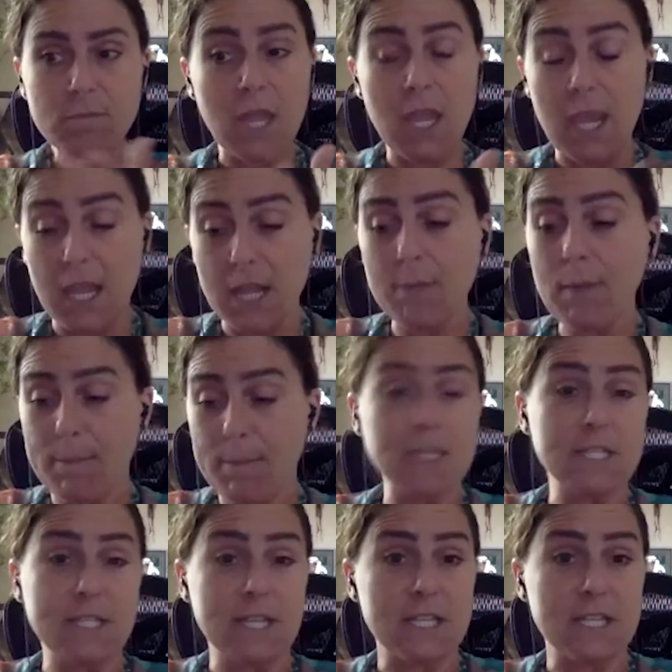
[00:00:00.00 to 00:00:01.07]
in my
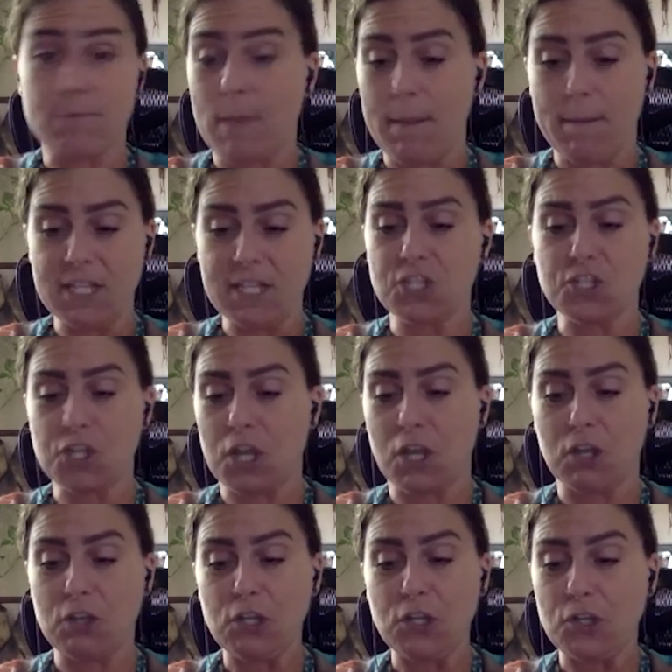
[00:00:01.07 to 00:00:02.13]
business, my message got
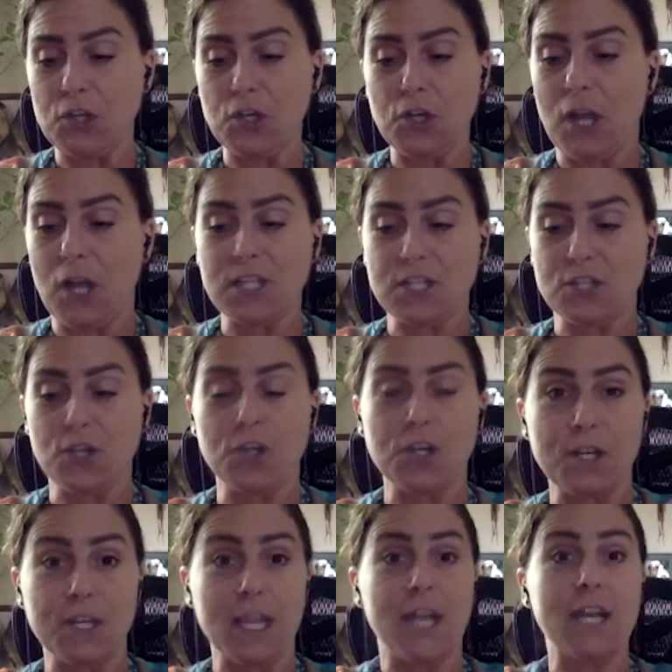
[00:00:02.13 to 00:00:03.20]
clearer. I
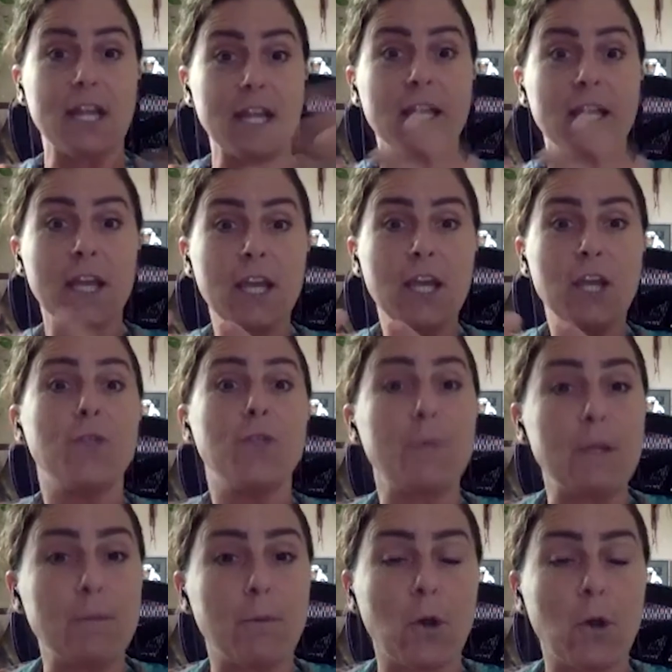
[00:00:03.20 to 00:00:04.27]
started getting the
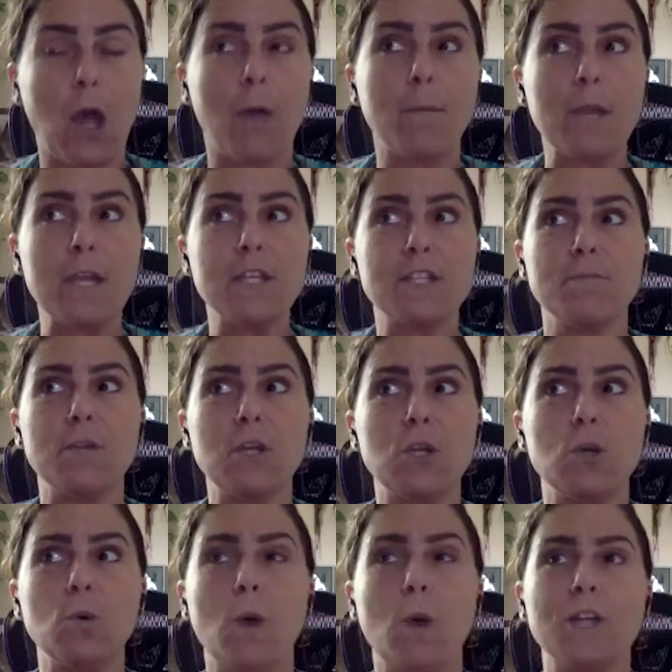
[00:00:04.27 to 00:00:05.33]
people coming to me
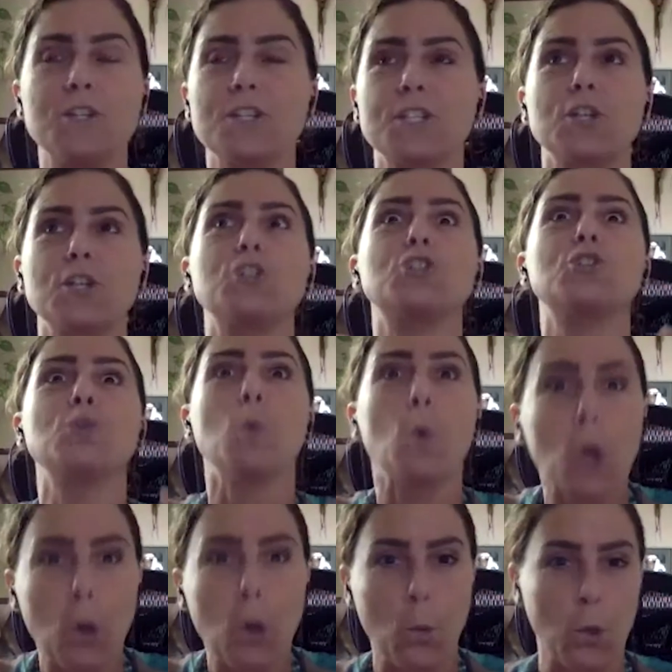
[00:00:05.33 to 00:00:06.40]
who I just
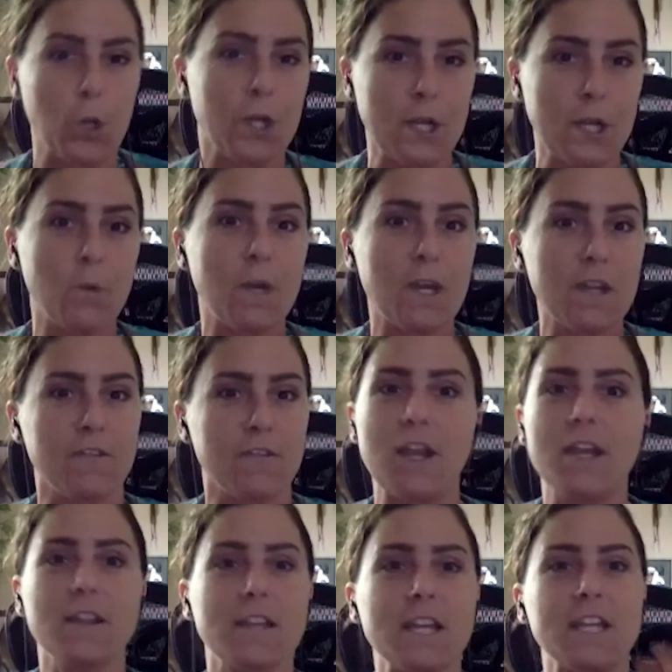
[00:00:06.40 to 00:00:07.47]
adore working with,
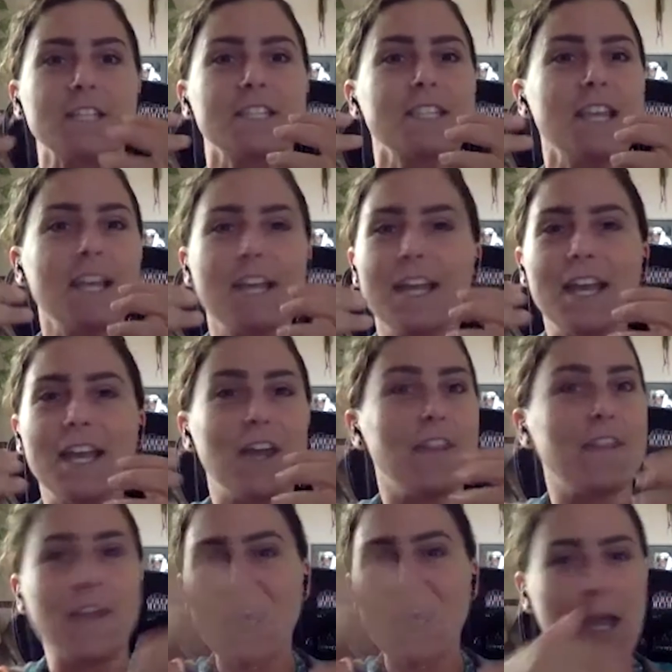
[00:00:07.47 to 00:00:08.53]
right? Like
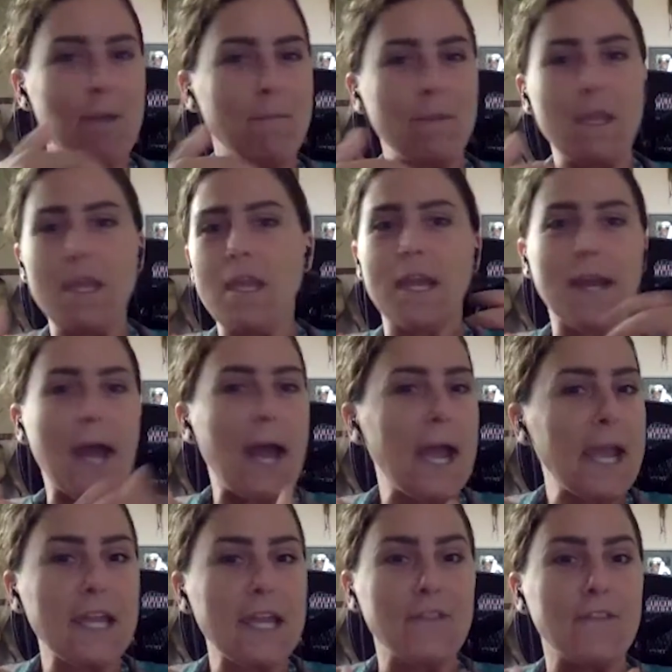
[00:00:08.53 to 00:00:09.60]
they get me and
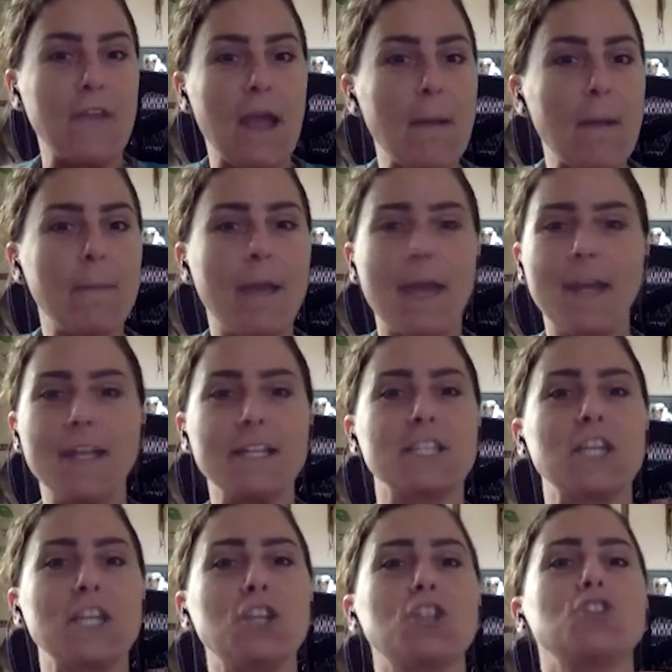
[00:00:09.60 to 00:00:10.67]
I get them. And it's
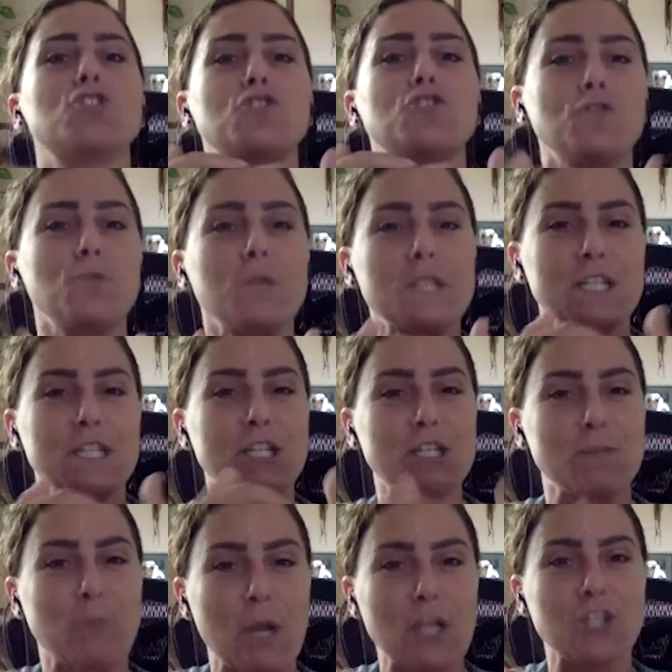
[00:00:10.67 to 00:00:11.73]
like the truest
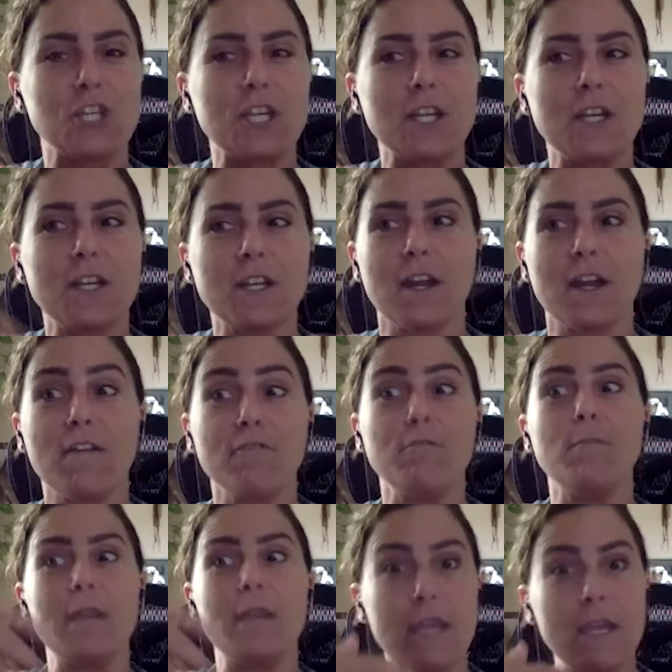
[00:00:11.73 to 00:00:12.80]
expression of
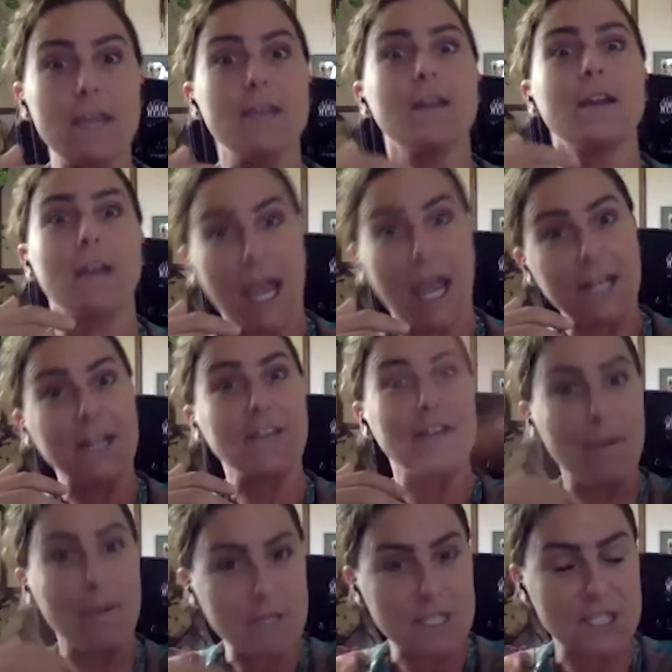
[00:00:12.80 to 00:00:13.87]
me guiding
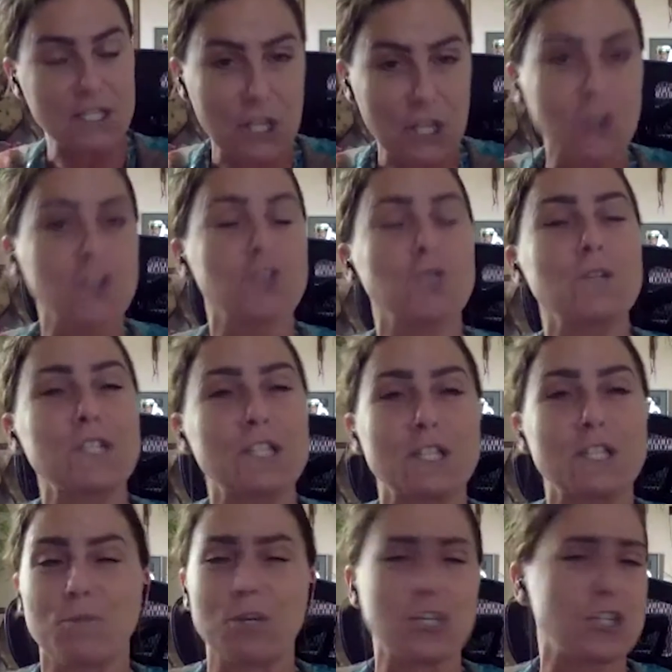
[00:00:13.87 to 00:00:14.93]
them into their truest
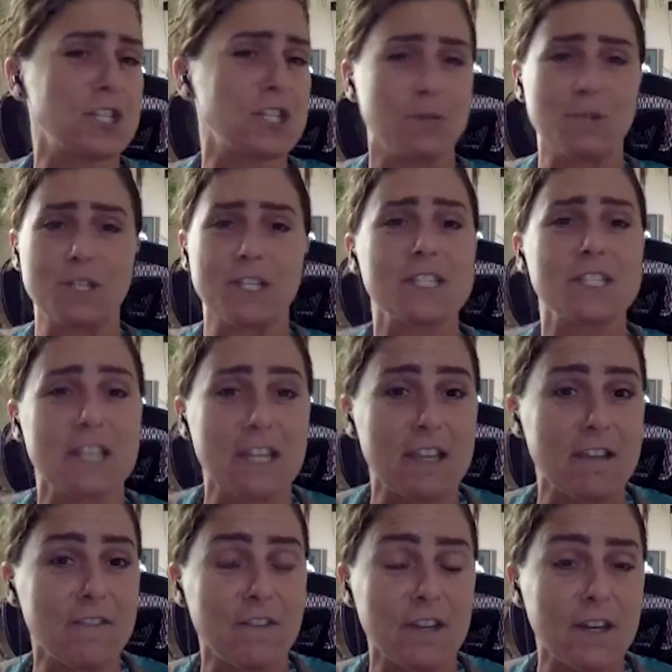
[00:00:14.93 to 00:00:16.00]
expression. So it doesn't
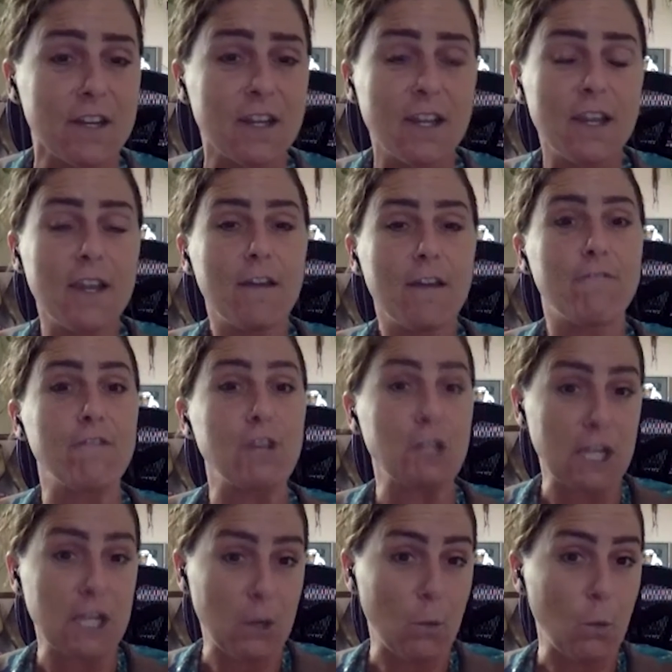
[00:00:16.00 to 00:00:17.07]
even feel
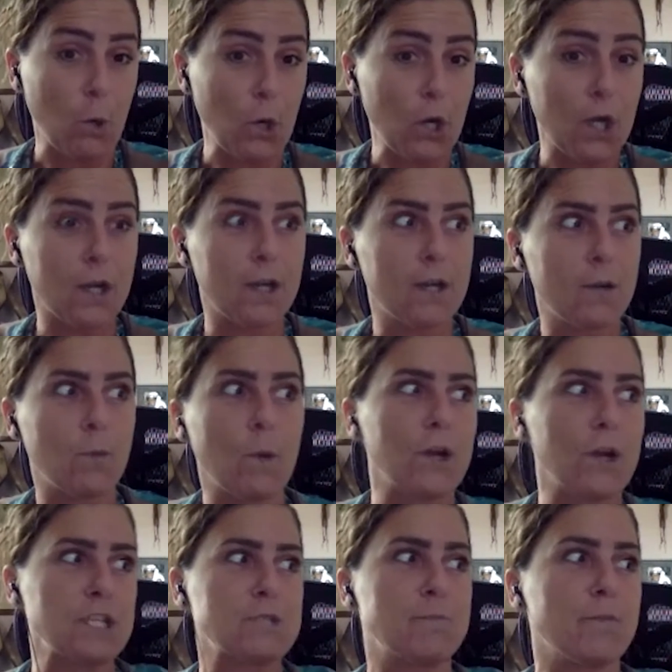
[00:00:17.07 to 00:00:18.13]
like work.
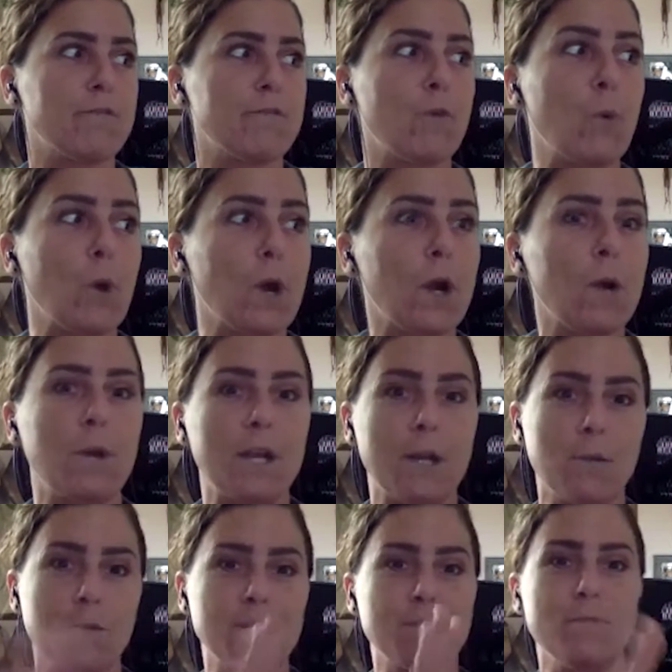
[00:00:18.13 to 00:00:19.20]
Whereas before, when
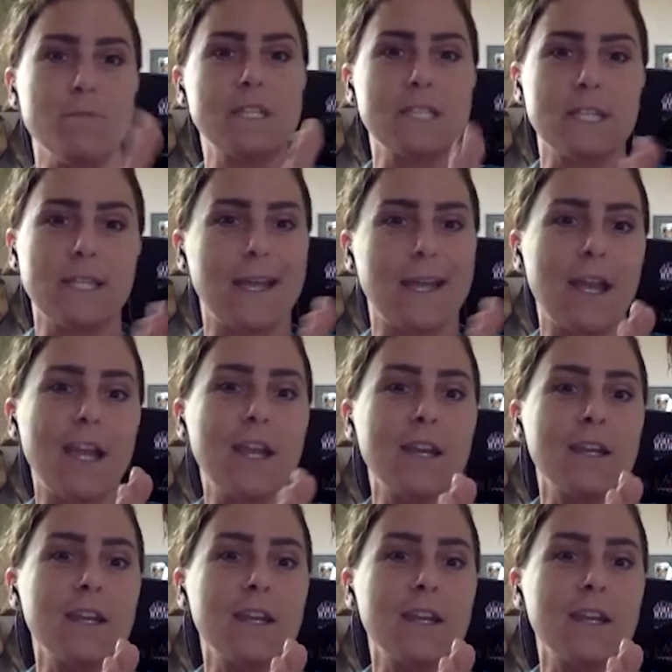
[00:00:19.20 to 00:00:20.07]
it was misaligned,